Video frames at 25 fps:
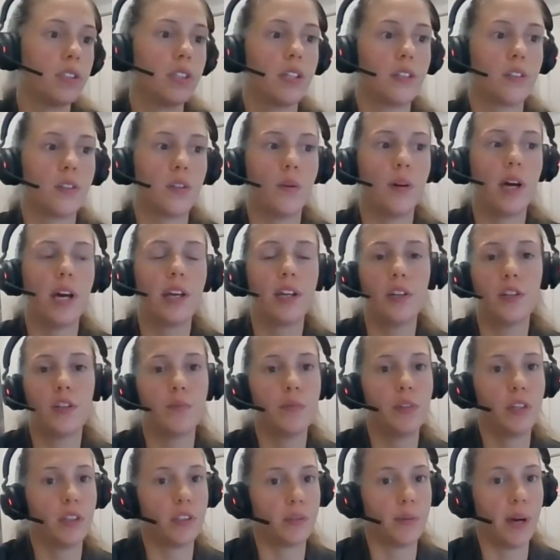So each
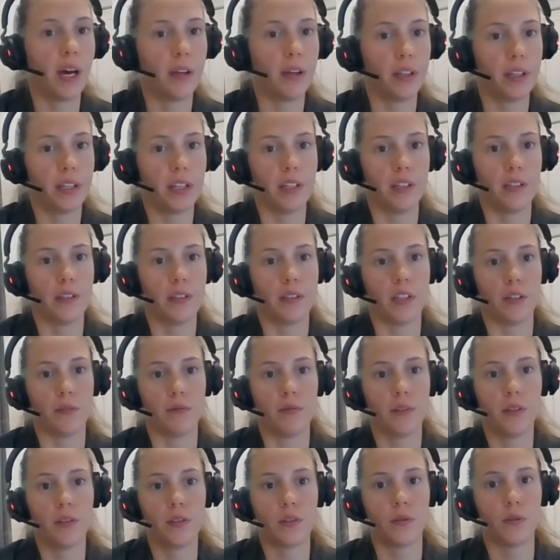municipality is
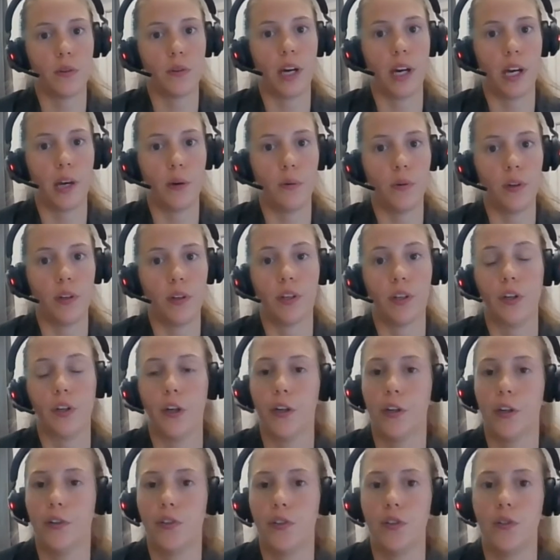different. So I would
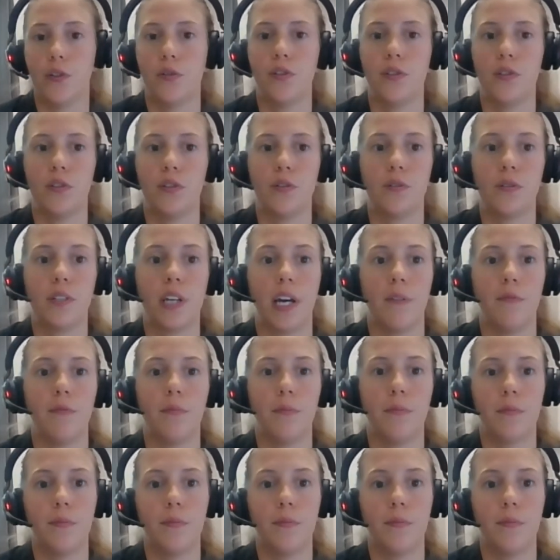encourage you to get